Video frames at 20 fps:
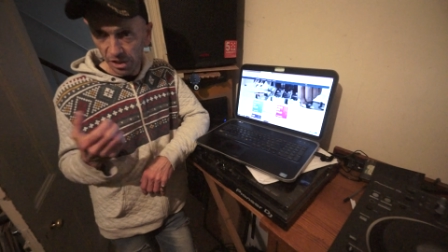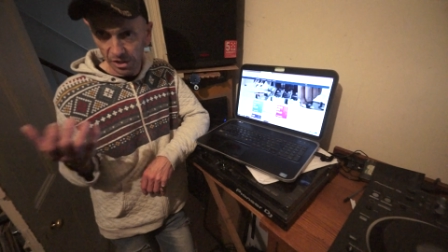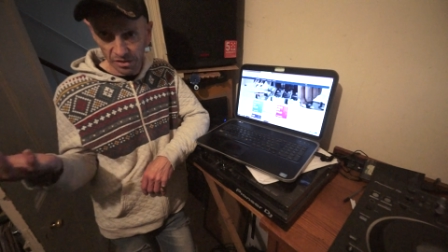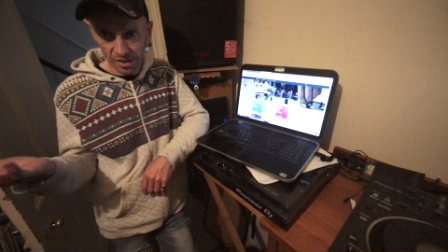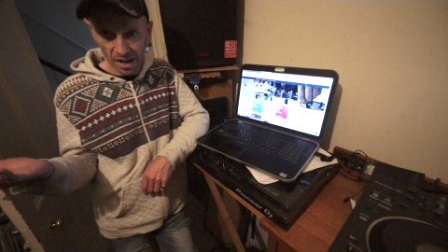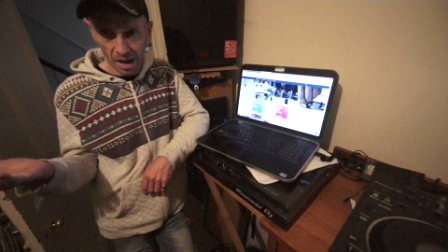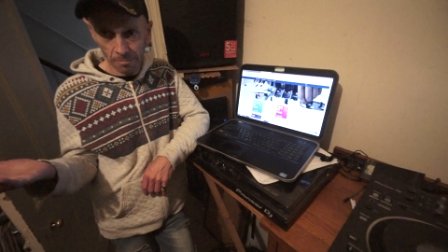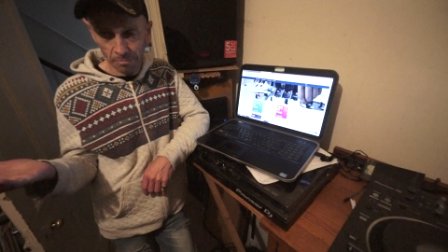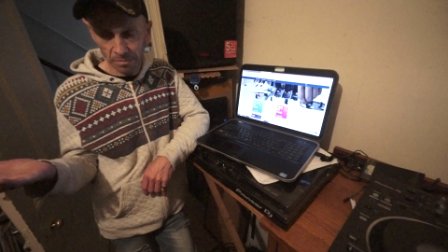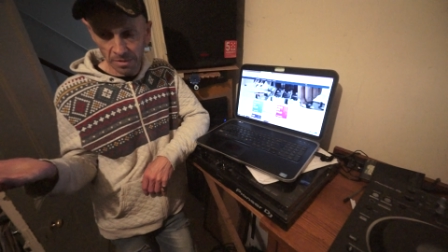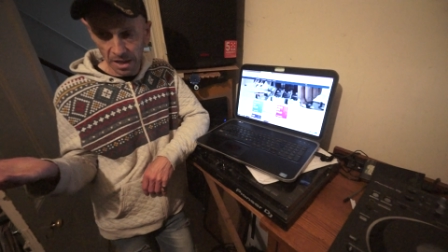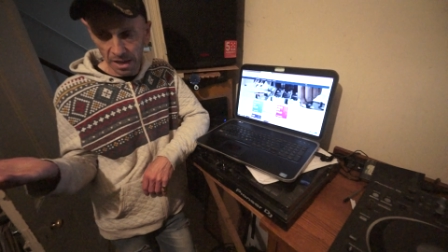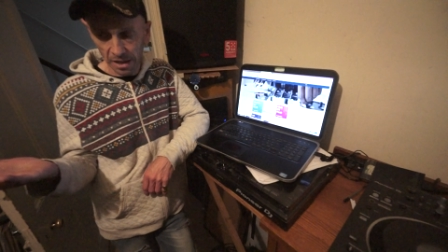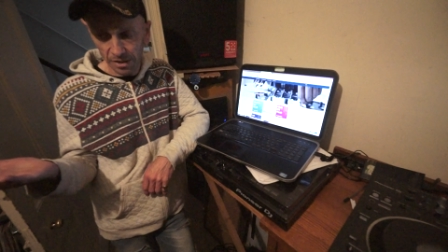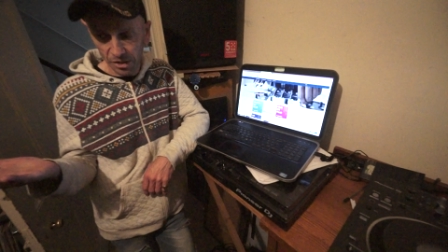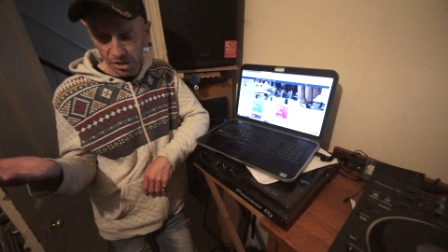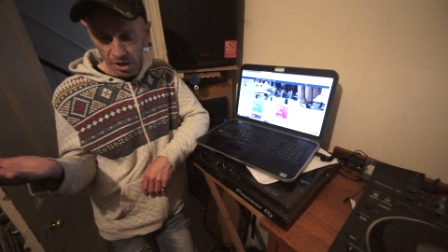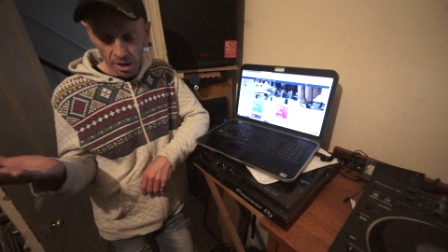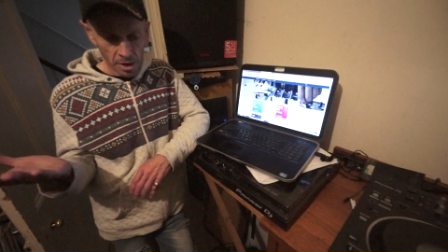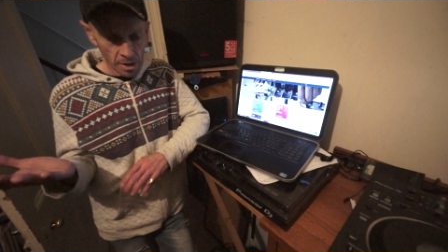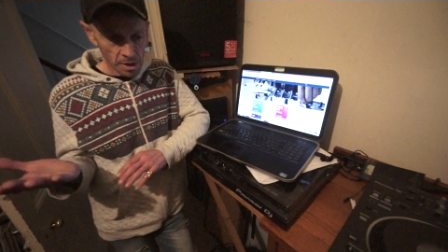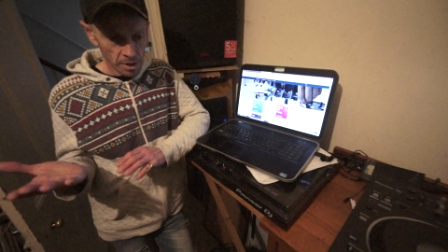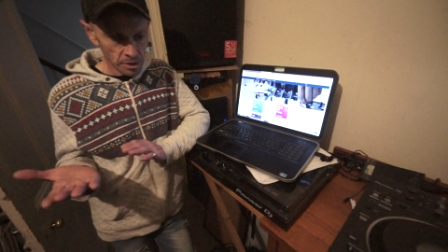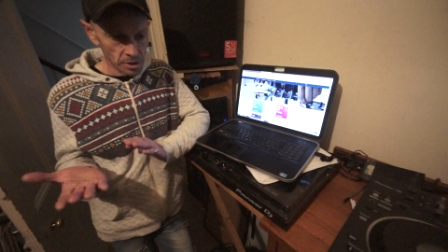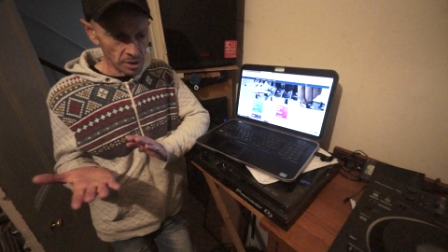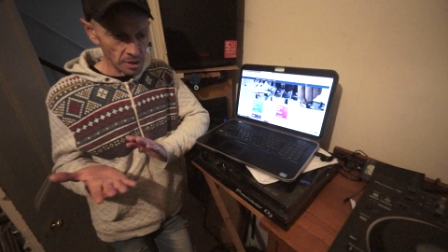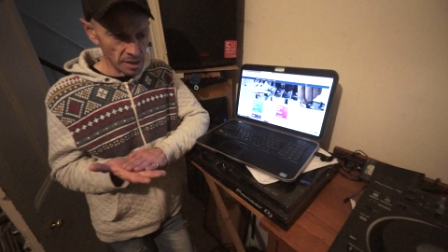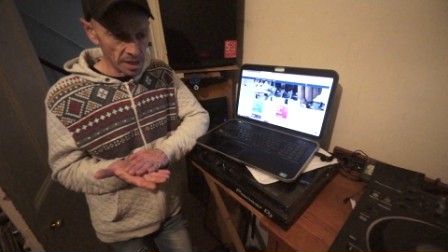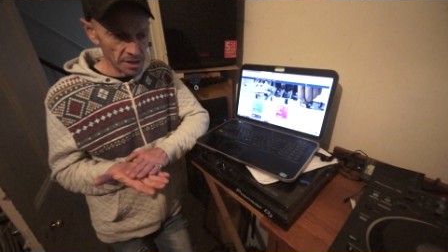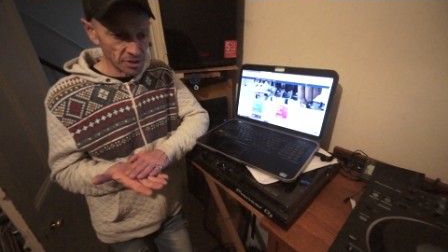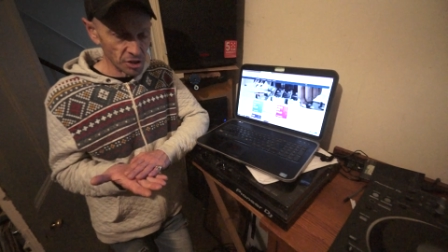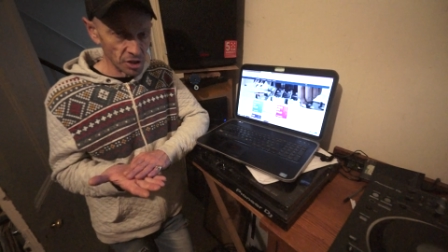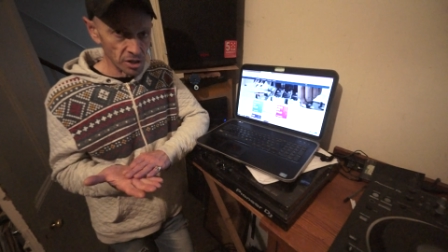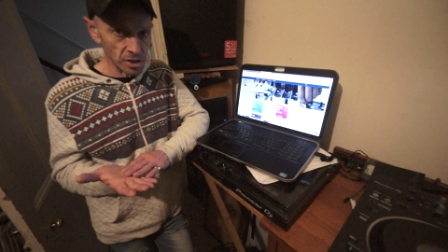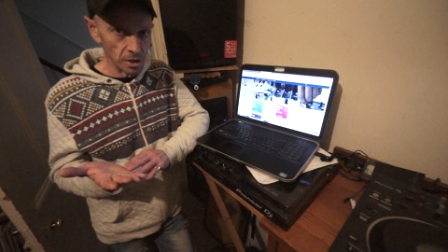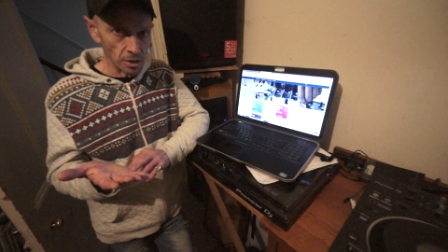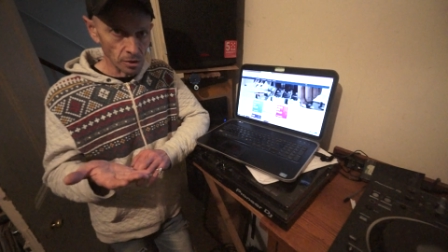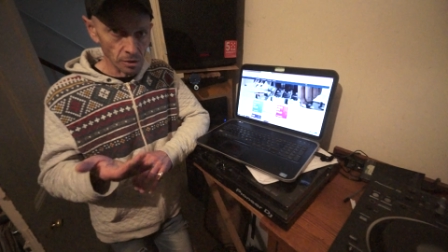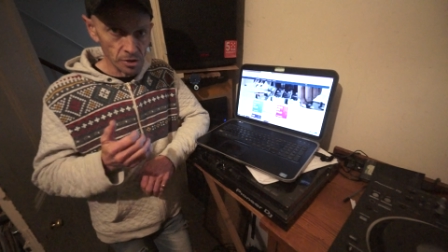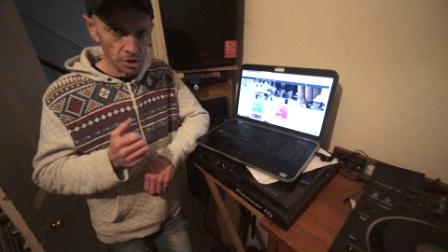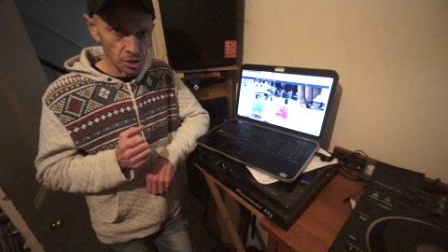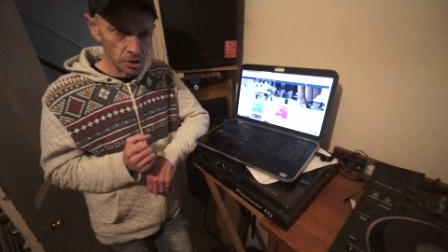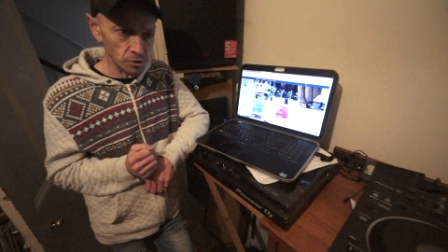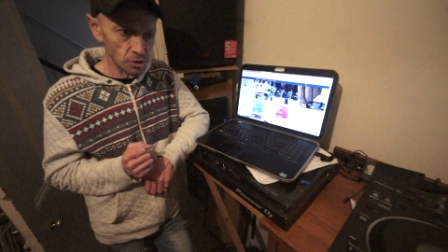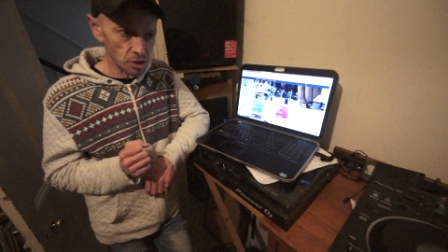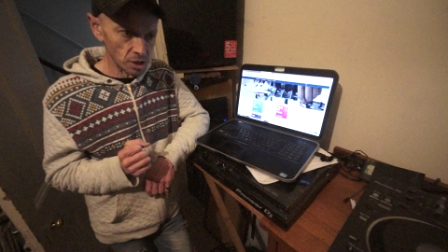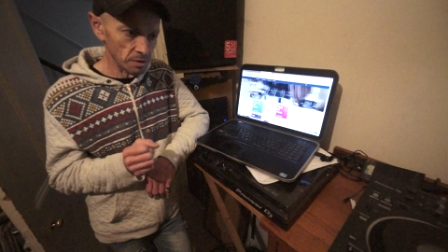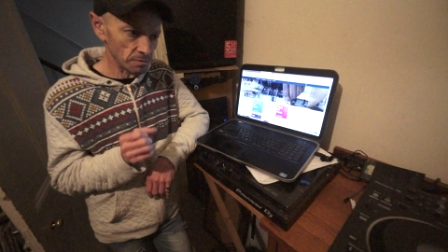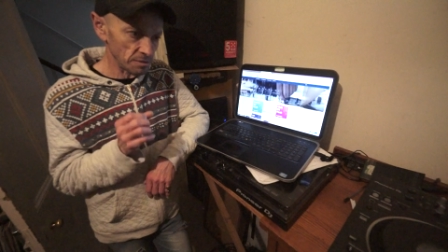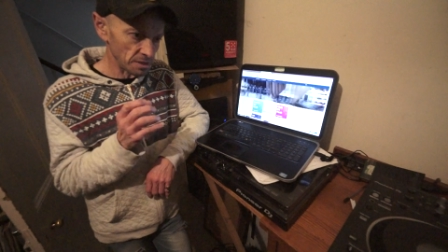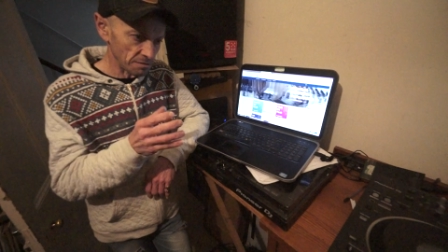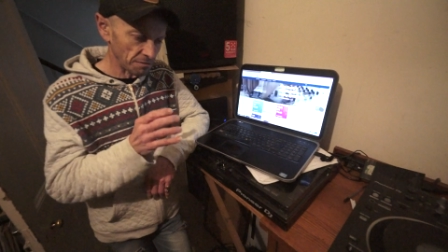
Shazammed it, you listen, you go on YouTube,